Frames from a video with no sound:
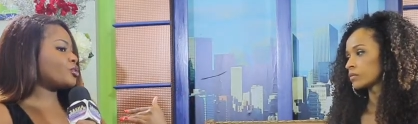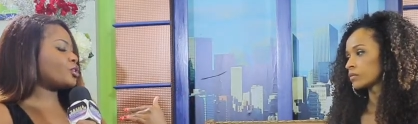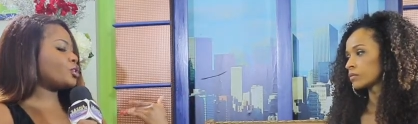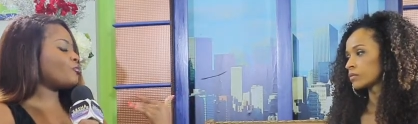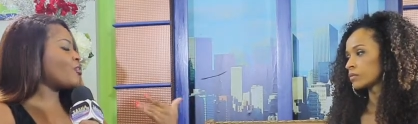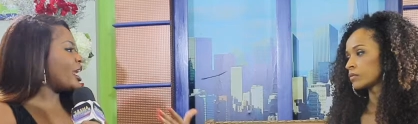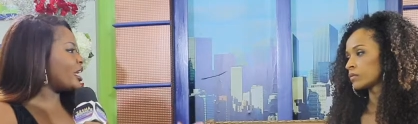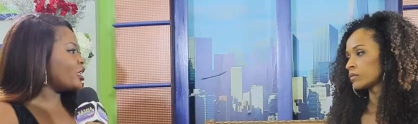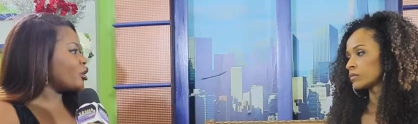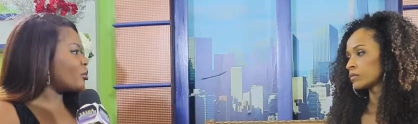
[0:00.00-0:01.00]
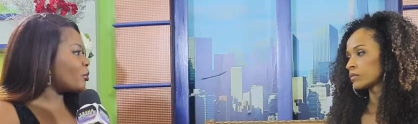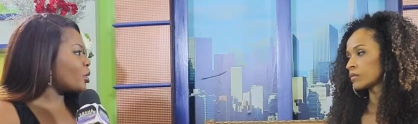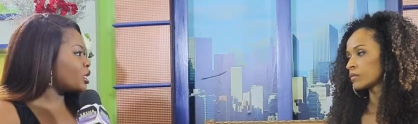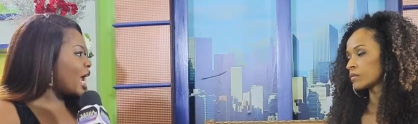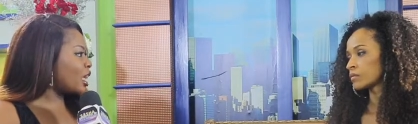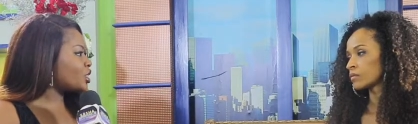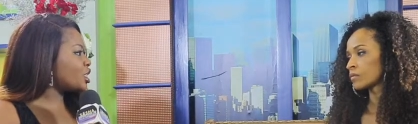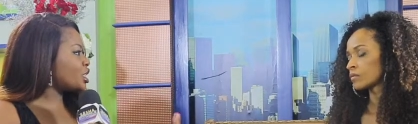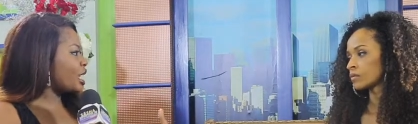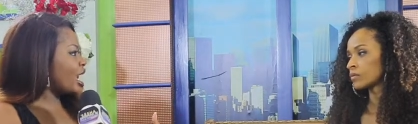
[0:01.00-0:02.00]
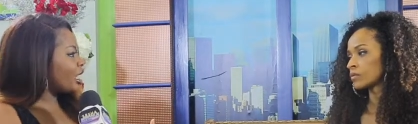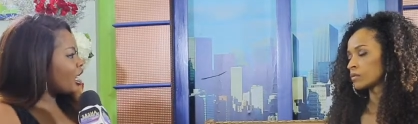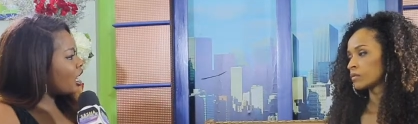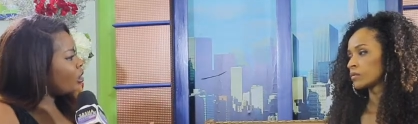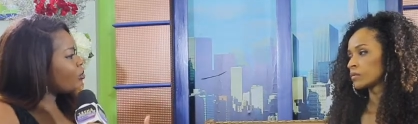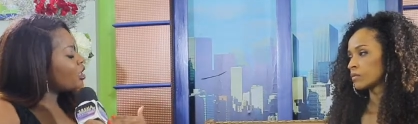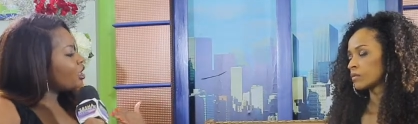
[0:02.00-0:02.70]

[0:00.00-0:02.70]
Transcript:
Speaker 1: do you find it a little bit more challenging to kind of come